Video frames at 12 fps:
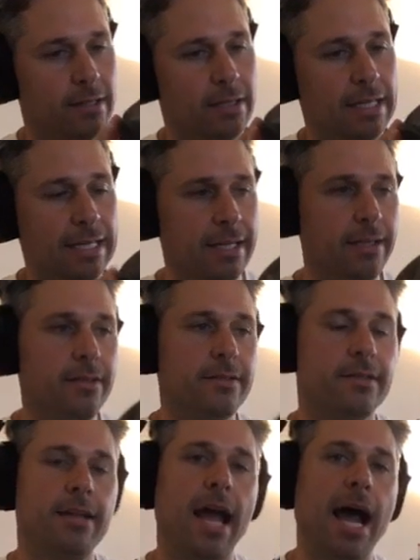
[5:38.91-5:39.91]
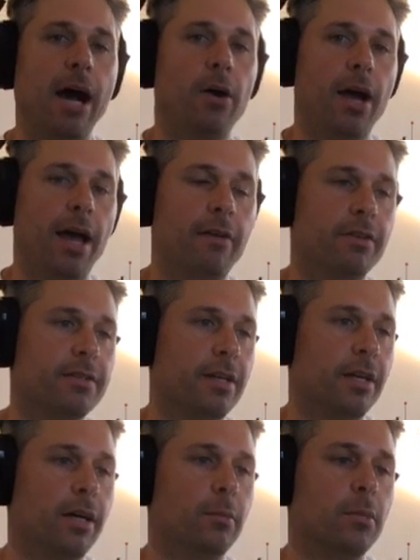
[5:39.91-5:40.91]
it is and how I have it set
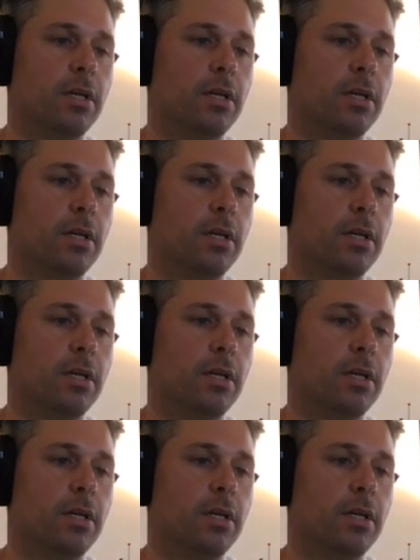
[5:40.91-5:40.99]
up,